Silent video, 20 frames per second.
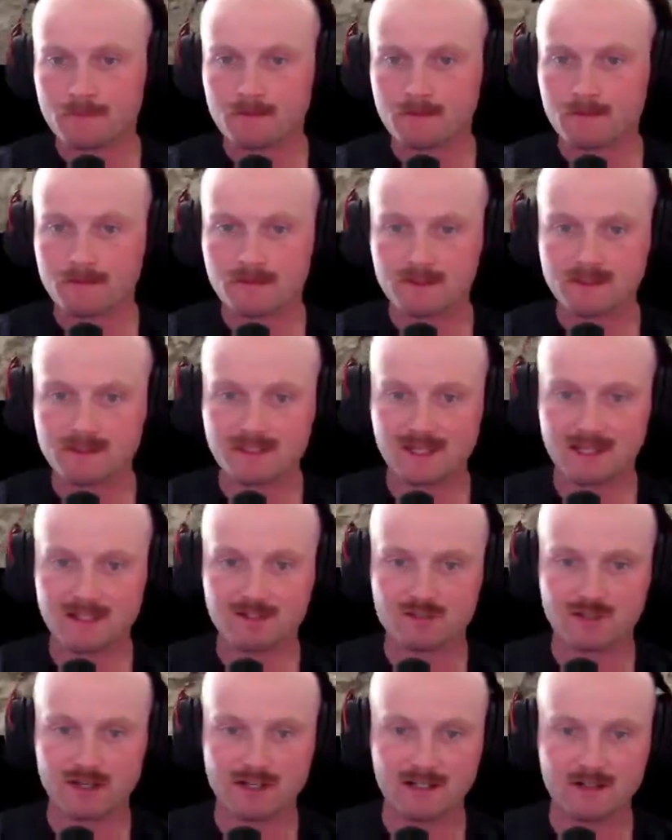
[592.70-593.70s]
This guy
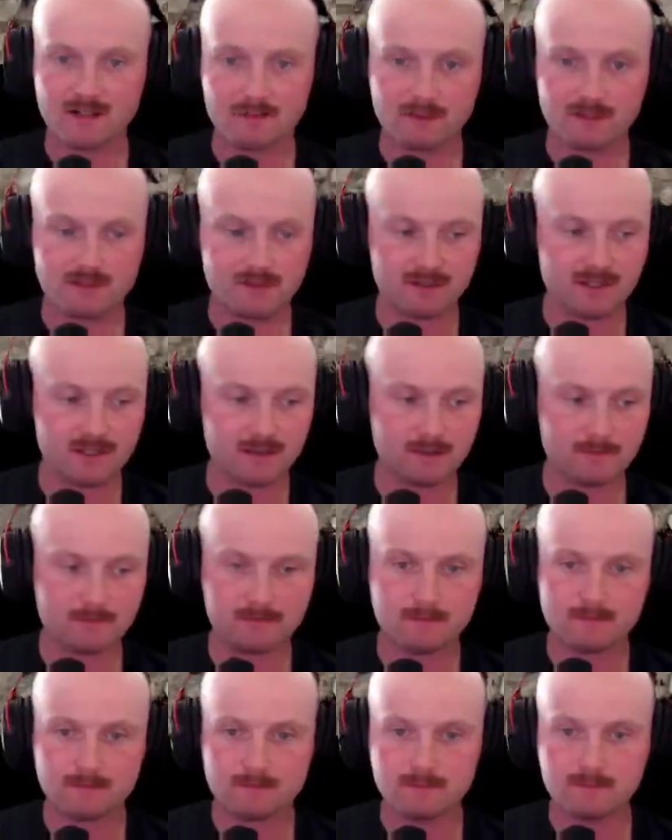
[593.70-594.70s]
tried to retreat him.
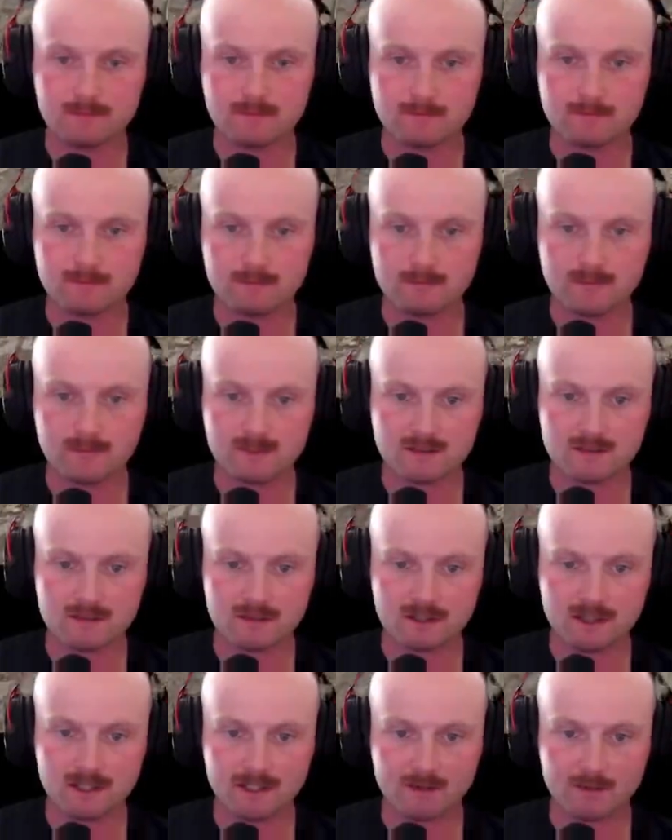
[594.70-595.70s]
Doesn't
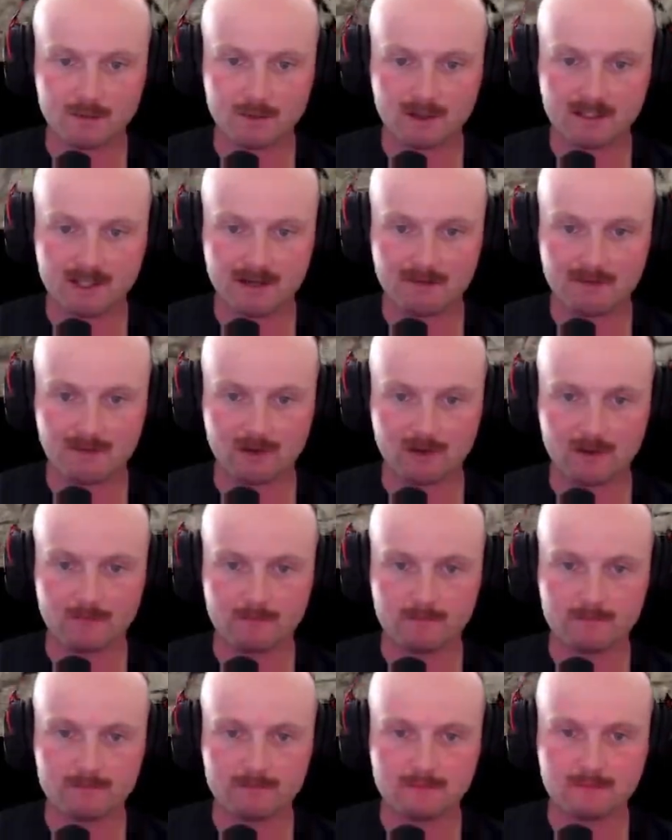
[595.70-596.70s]
look like it worked out for him.
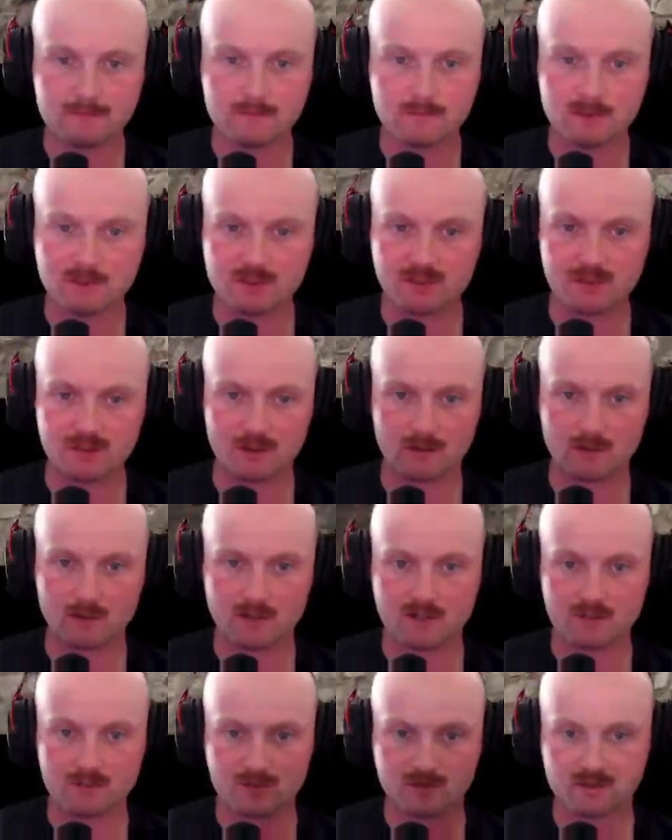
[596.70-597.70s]
We're just going to
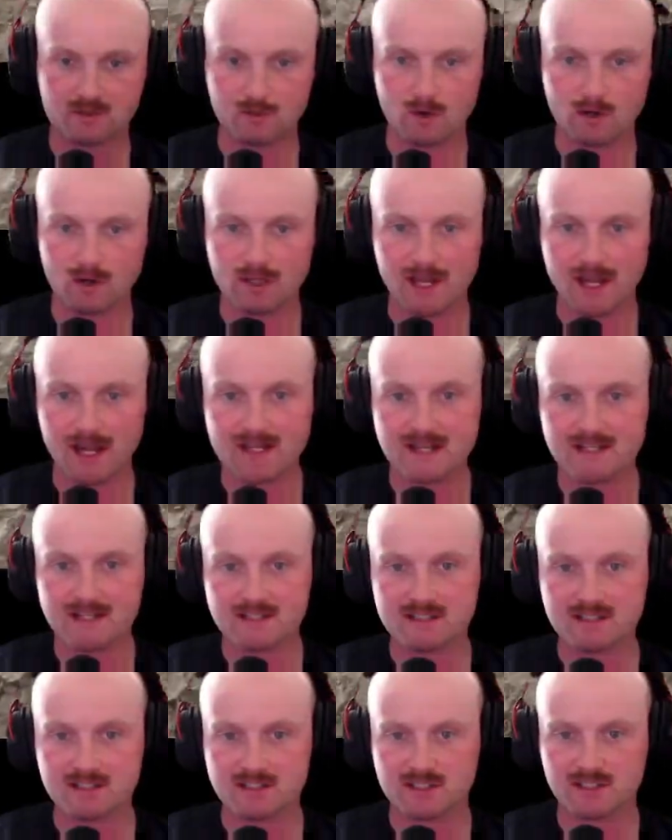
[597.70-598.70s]
rush him towards the wall. The idea
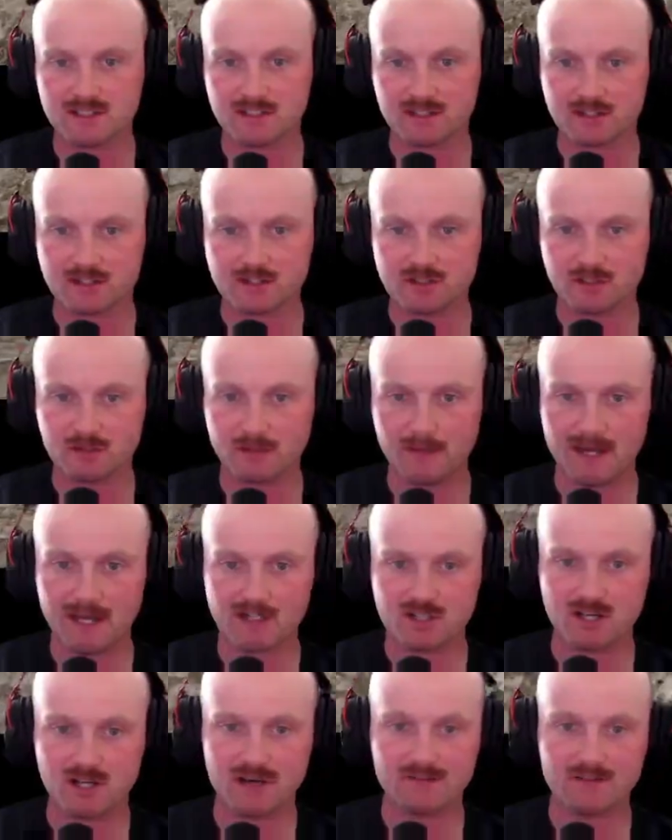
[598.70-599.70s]
is to just get their shield
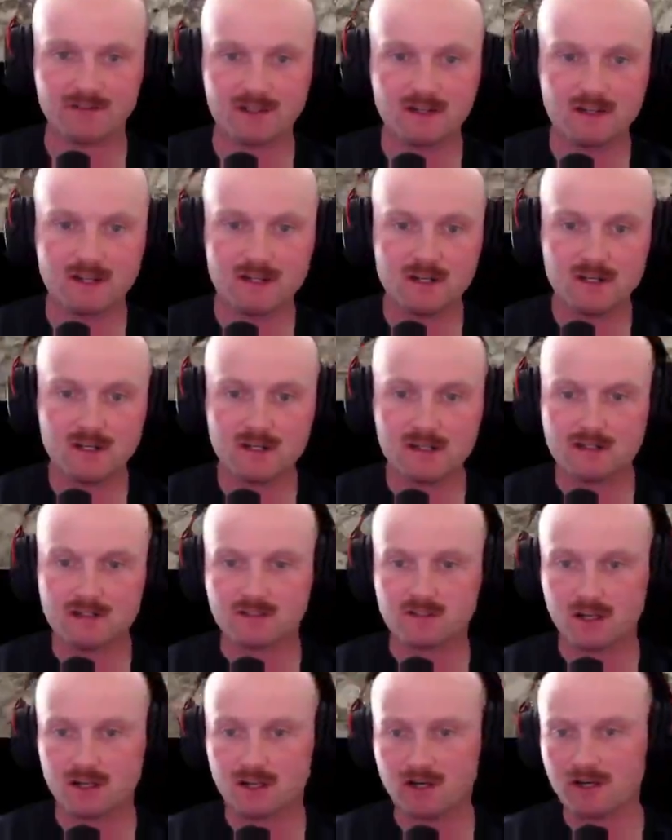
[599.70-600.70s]
bash off.
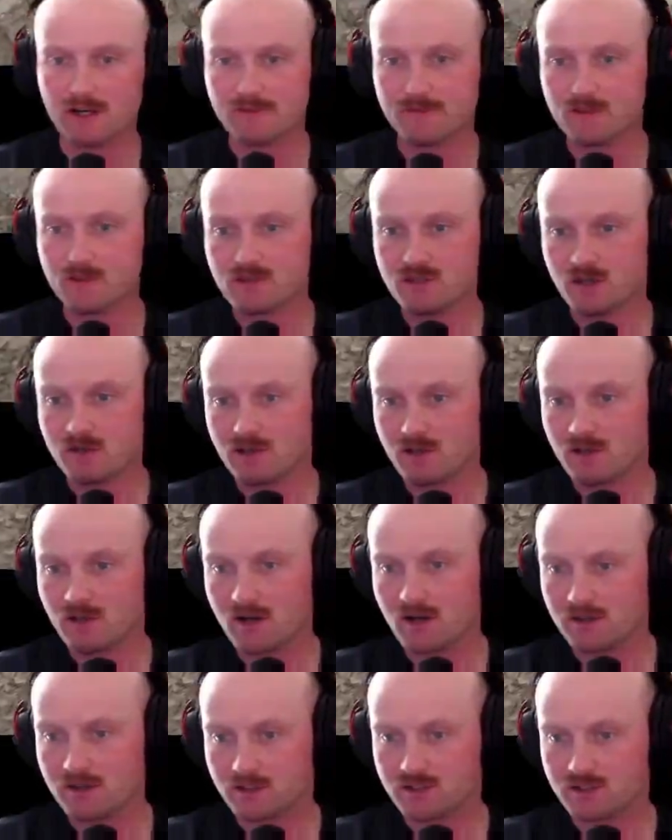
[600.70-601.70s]
So if you don't know
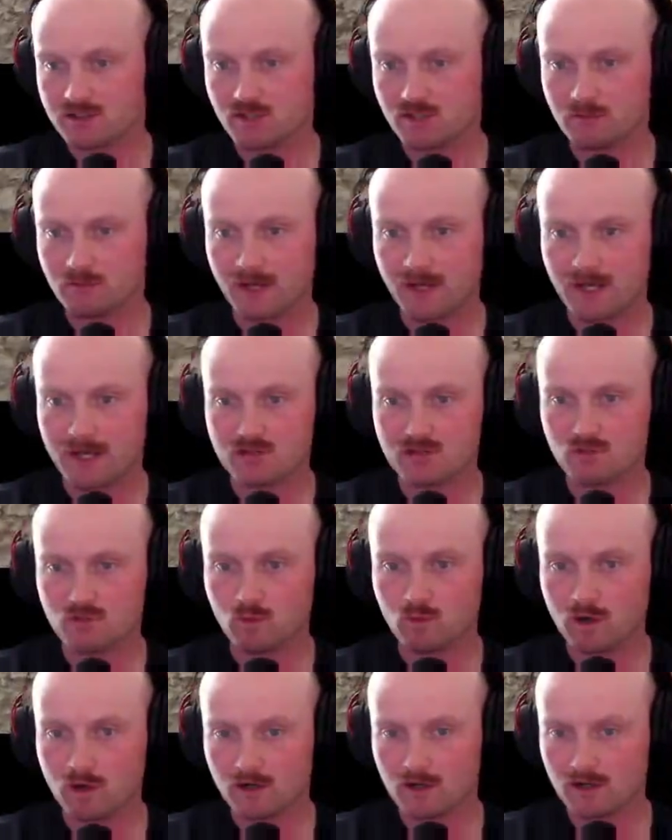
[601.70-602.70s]
how their shield bash
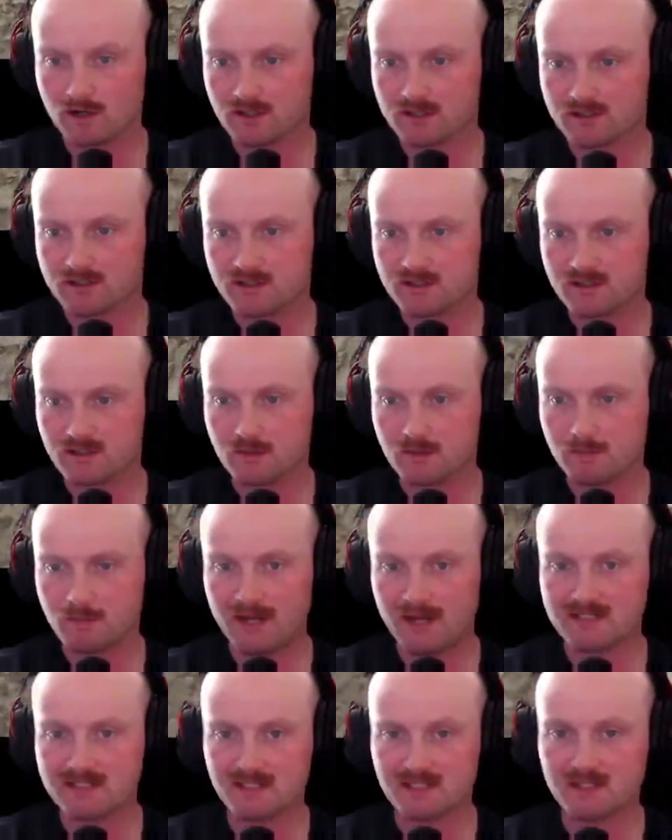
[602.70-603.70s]
works,
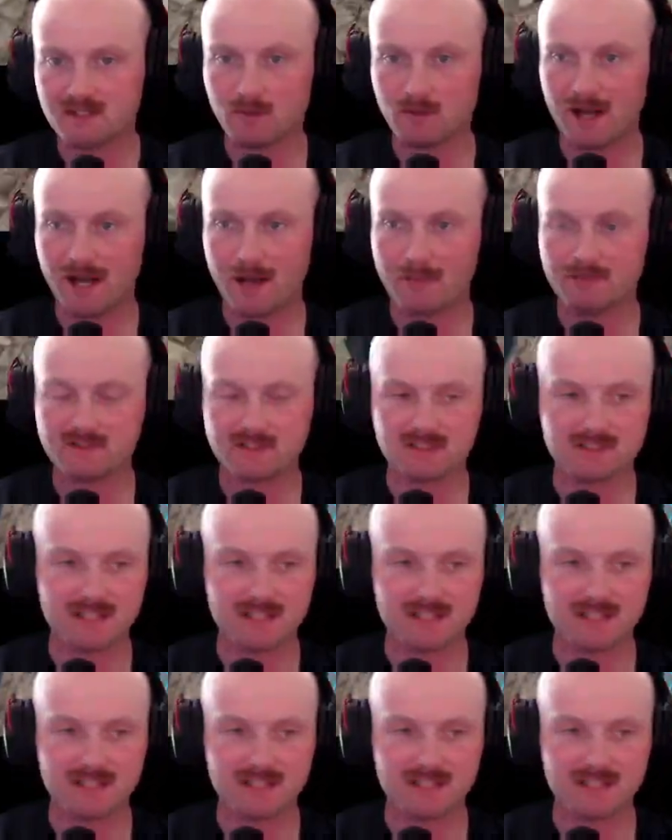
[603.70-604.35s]
basically what happens is they